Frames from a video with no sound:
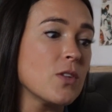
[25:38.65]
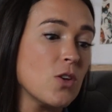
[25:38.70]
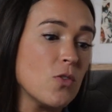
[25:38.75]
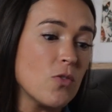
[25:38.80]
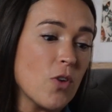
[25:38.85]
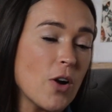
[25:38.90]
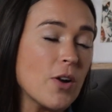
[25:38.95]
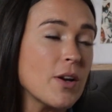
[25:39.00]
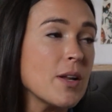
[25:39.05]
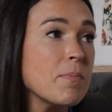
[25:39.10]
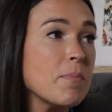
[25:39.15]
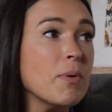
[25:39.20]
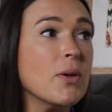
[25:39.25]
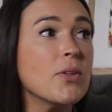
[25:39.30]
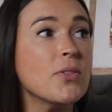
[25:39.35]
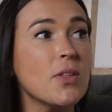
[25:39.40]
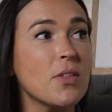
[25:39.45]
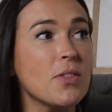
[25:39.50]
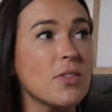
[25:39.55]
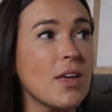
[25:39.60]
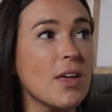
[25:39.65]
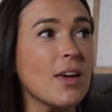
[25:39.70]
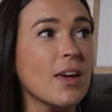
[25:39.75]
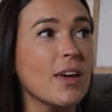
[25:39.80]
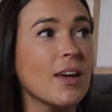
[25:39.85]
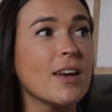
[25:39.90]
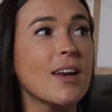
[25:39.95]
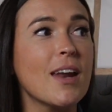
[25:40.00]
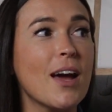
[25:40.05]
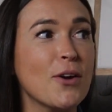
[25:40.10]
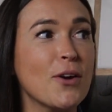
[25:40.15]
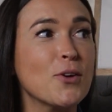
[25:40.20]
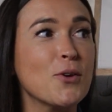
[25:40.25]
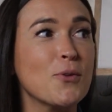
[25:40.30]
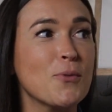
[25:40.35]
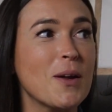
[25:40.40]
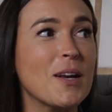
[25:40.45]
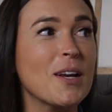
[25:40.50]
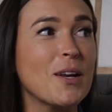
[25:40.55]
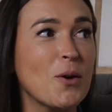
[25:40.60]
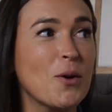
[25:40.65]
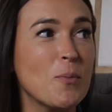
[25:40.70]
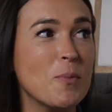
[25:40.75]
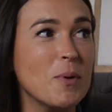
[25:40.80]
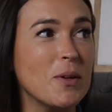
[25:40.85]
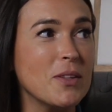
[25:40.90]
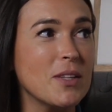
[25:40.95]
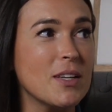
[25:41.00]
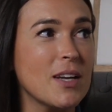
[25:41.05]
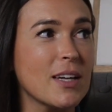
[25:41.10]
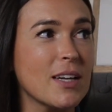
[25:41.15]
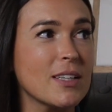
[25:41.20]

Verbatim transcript: You've yeah. already built the thing and now you're ready to go build the